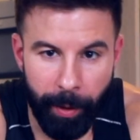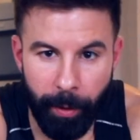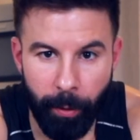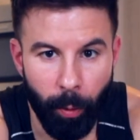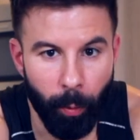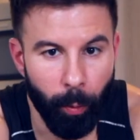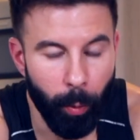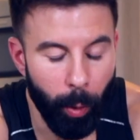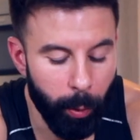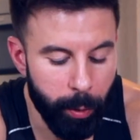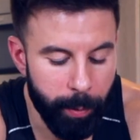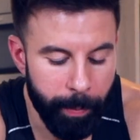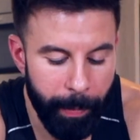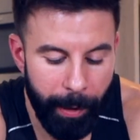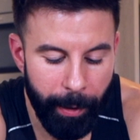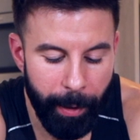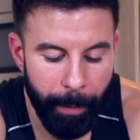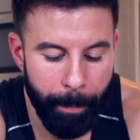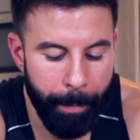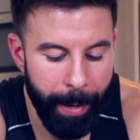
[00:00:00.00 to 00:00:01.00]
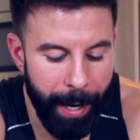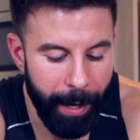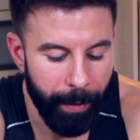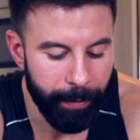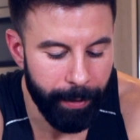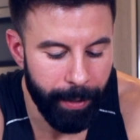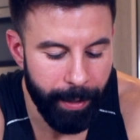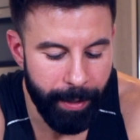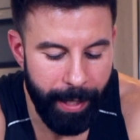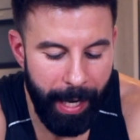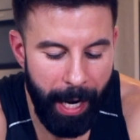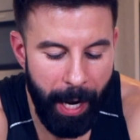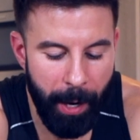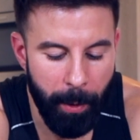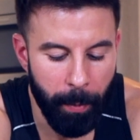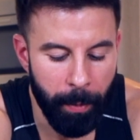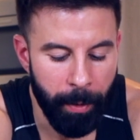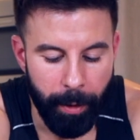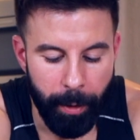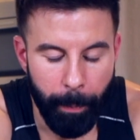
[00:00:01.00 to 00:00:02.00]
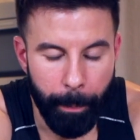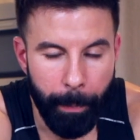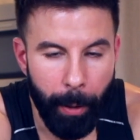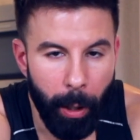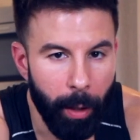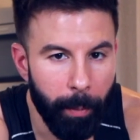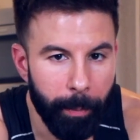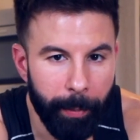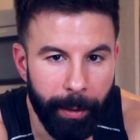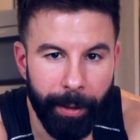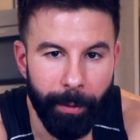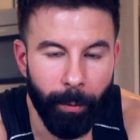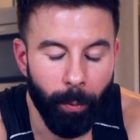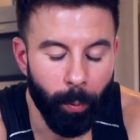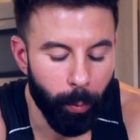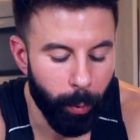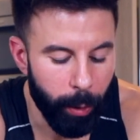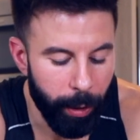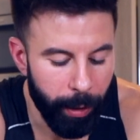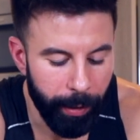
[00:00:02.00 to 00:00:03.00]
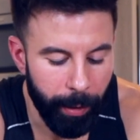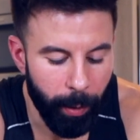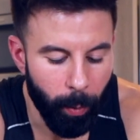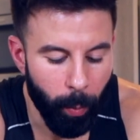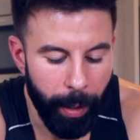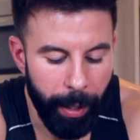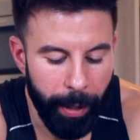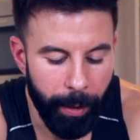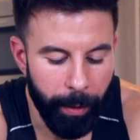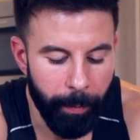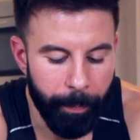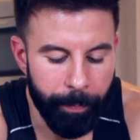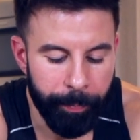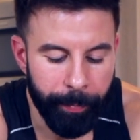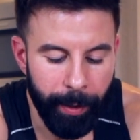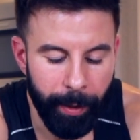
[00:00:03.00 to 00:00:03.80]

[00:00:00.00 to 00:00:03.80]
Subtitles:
The rosemary balances out the pumpkin really well.